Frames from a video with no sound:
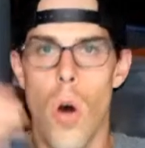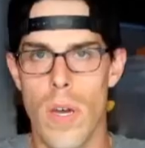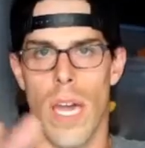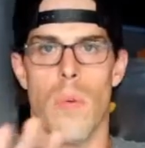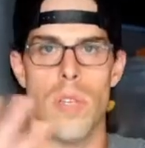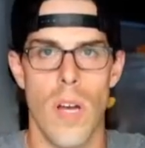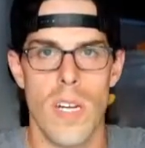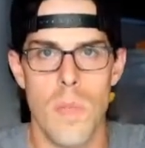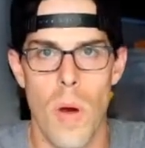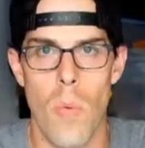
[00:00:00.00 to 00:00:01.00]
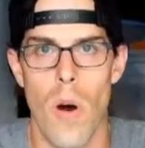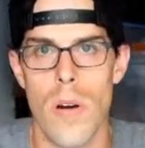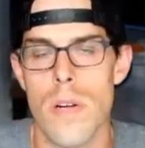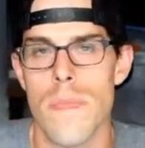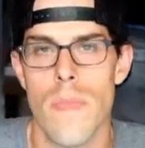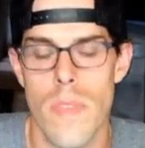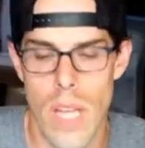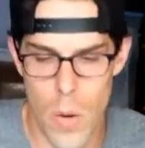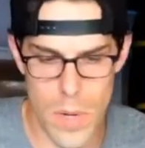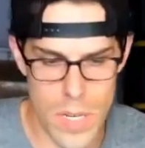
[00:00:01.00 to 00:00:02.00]
Okay, we talked about water.
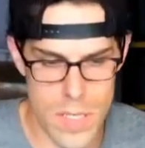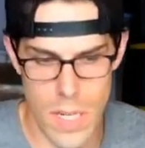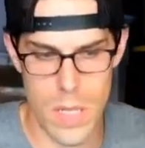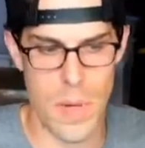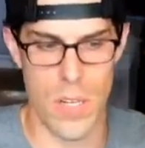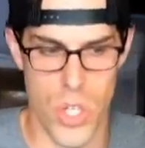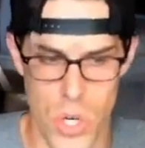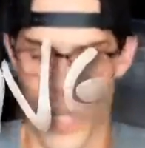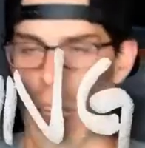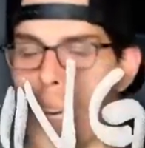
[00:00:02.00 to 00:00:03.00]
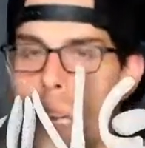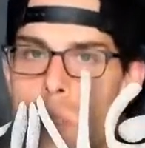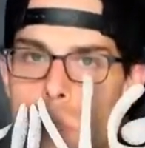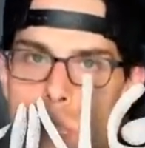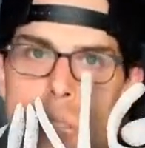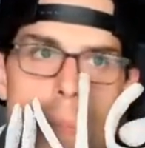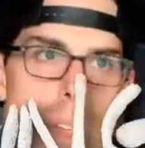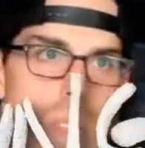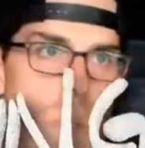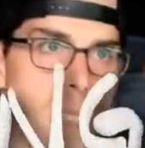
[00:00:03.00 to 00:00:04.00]
Now we're going to talk about cooking. And the reason I'm
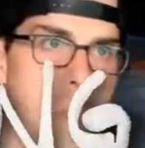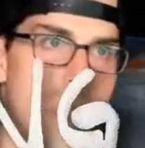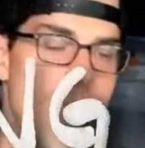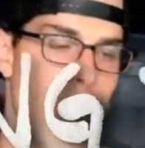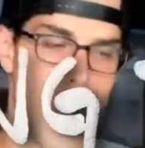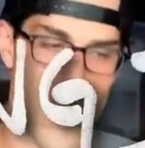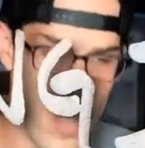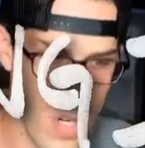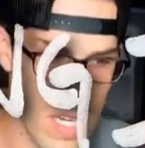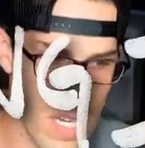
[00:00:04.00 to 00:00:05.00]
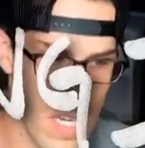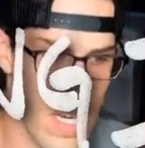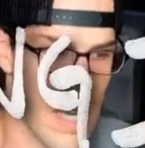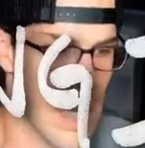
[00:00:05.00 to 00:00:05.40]
going to spend so much time on cooking